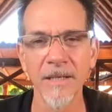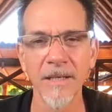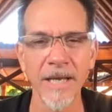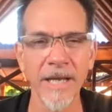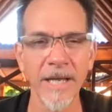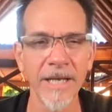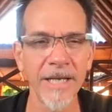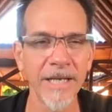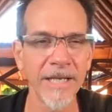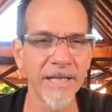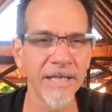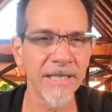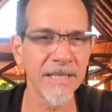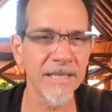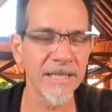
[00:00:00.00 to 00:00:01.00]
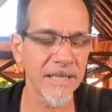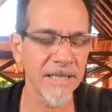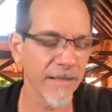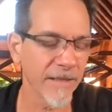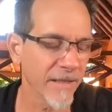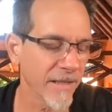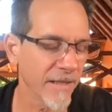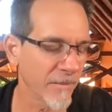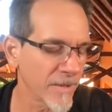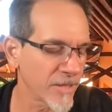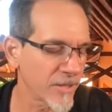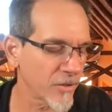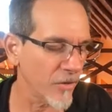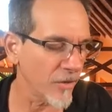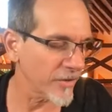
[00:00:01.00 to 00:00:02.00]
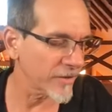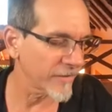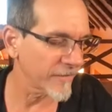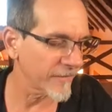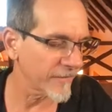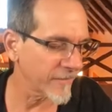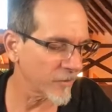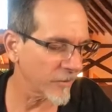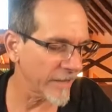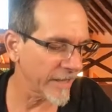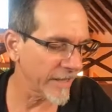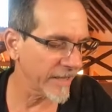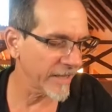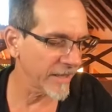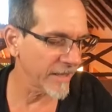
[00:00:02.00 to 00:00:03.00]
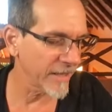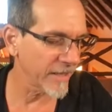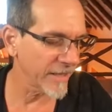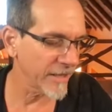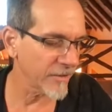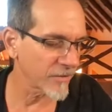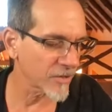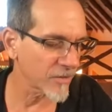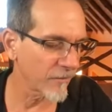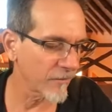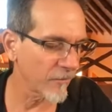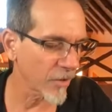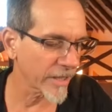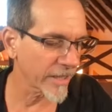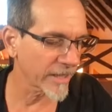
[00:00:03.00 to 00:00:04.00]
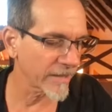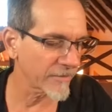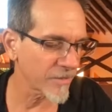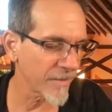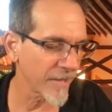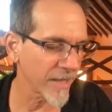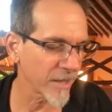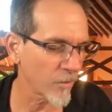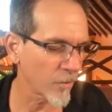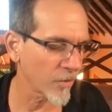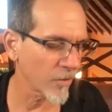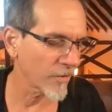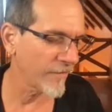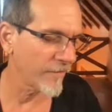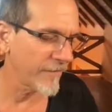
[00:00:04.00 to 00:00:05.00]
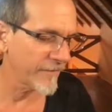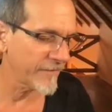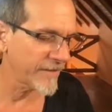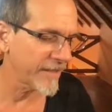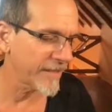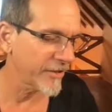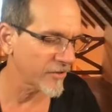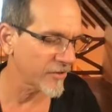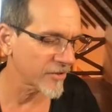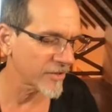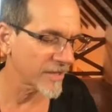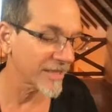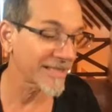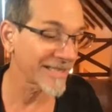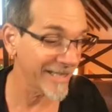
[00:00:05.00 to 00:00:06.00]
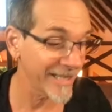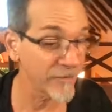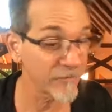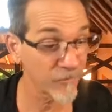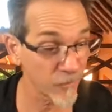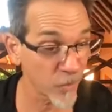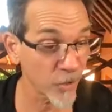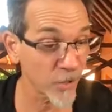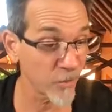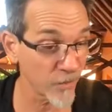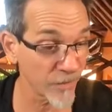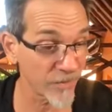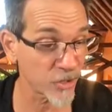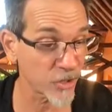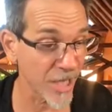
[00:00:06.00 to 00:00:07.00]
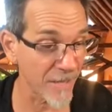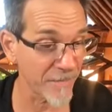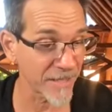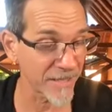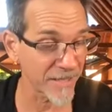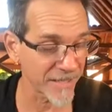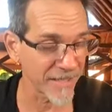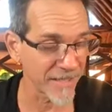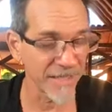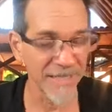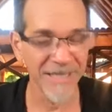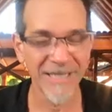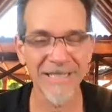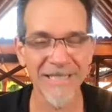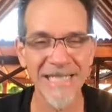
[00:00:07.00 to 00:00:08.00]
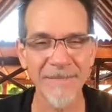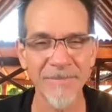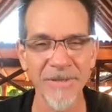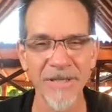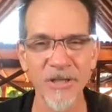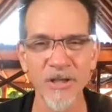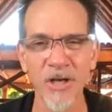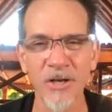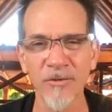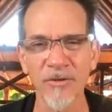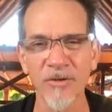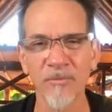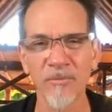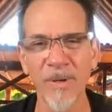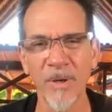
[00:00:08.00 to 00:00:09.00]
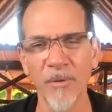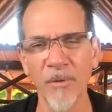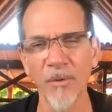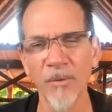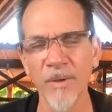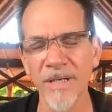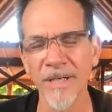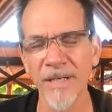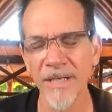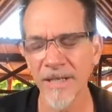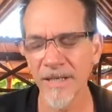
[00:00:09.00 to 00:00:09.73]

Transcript: And it is a, a result of 20 years of working in the shamanic work, 15 years, 16 working with the shamans and deep in the jungles of Peru. And,